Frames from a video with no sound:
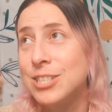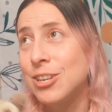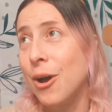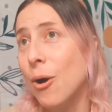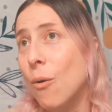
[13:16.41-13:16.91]

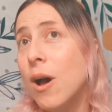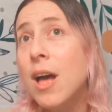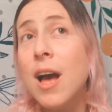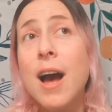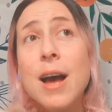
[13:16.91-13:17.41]
So
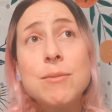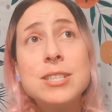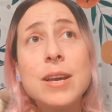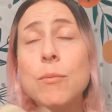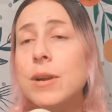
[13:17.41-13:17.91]
I was
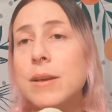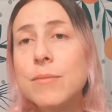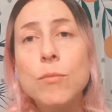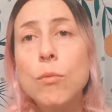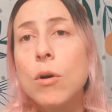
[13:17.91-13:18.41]
like, what
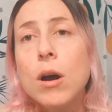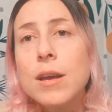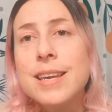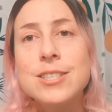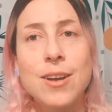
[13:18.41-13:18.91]
if
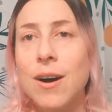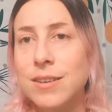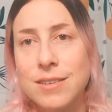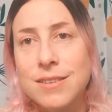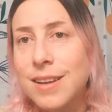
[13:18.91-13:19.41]
he's
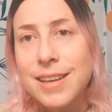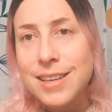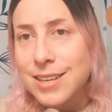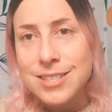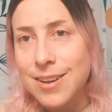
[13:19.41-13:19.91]
gone? Like,
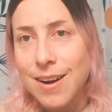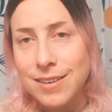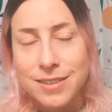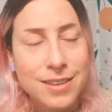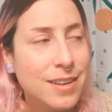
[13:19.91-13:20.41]
he's
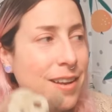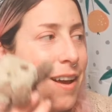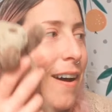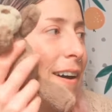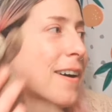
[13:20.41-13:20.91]
gone.
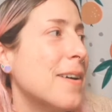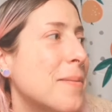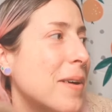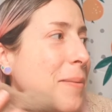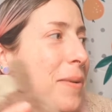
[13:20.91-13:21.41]

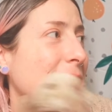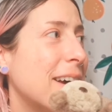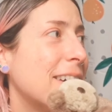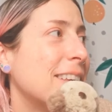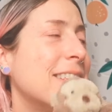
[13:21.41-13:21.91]
But
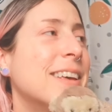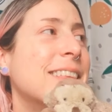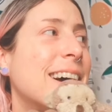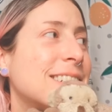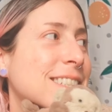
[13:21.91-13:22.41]

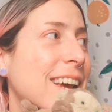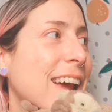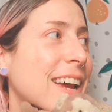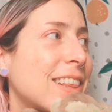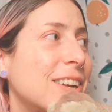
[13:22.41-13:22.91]
that
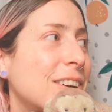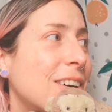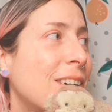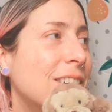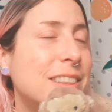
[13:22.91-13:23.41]
day, later
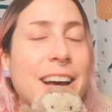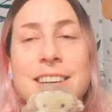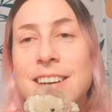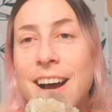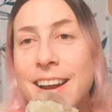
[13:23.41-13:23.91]
on that
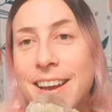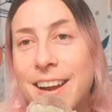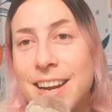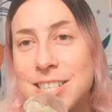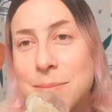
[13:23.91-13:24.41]
night, I
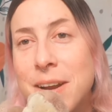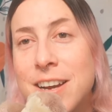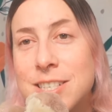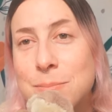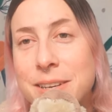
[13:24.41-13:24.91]
asked my
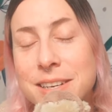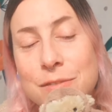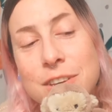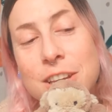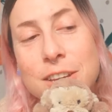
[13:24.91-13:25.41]
husband
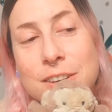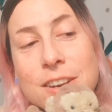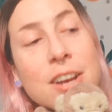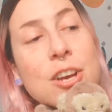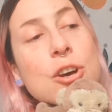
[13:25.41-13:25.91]
if he can
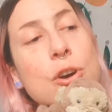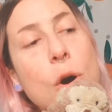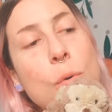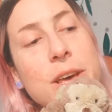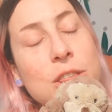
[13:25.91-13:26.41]

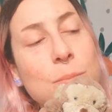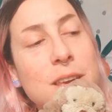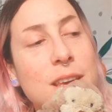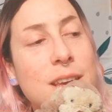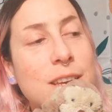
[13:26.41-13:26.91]
go with
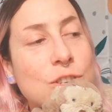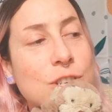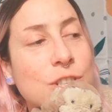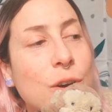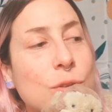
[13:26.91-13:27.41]
me and
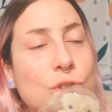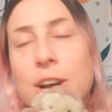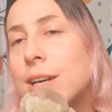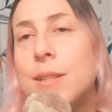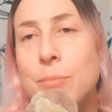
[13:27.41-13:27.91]
just go
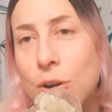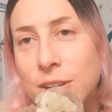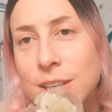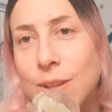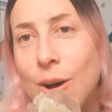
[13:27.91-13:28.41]
check in the
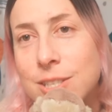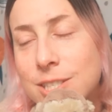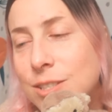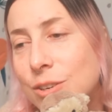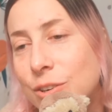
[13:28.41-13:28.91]
parking lots
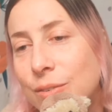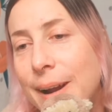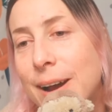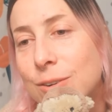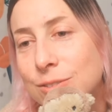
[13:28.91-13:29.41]
and look
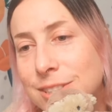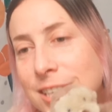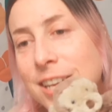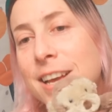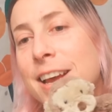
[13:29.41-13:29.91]
around.
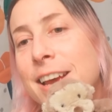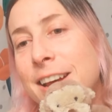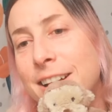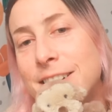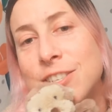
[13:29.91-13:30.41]

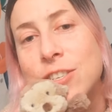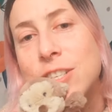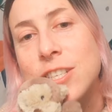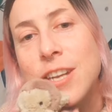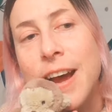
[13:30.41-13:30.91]
And I
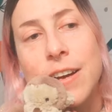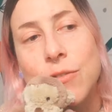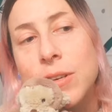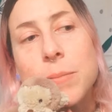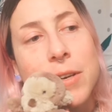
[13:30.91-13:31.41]
just had a
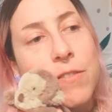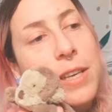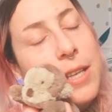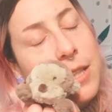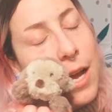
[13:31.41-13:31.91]
really big
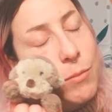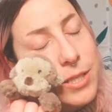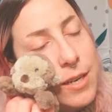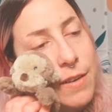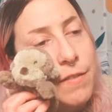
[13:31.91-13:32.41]
feeling that I
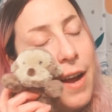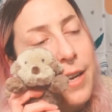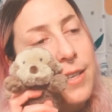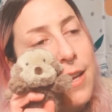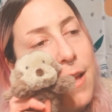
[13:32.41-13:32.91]
wasn't gonna
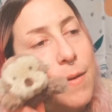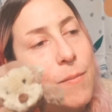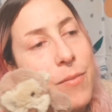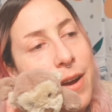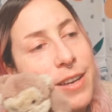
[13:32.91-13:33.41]
find
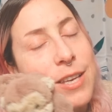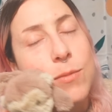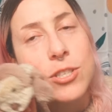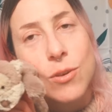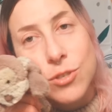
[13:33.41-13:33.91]
him, but he
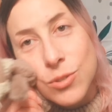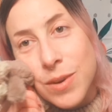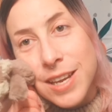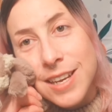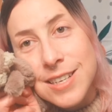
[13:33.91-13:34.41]
was so
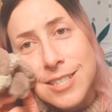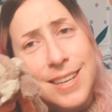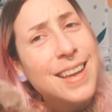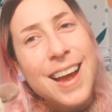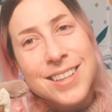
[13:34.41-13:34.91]
sweet and he's
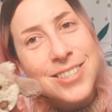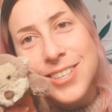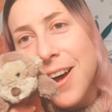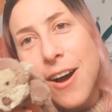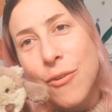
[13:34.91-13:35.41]
like, yeah, let's
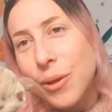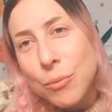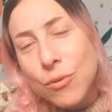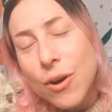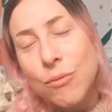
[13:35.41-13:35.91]
go, like,
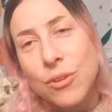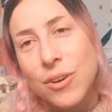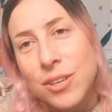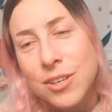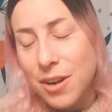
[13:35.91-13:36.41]
we'll go
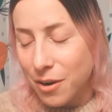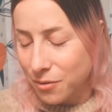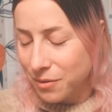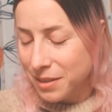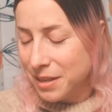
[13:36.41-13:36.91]
look, you
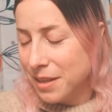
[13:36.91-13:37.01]
know.